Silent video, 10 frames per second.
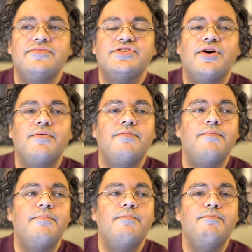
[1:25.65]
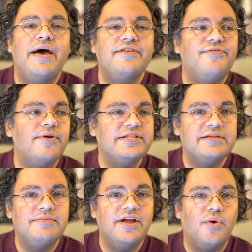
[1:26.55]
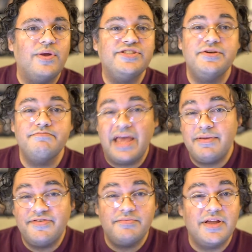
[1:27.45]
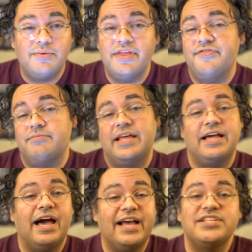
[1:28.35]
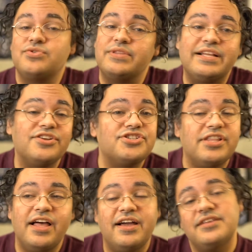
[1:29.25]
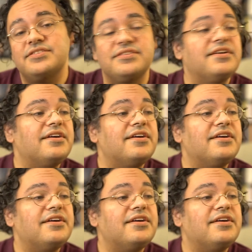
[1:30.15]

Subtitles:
So, metaphor and simile are ones you may be familiar with from like a high school English class,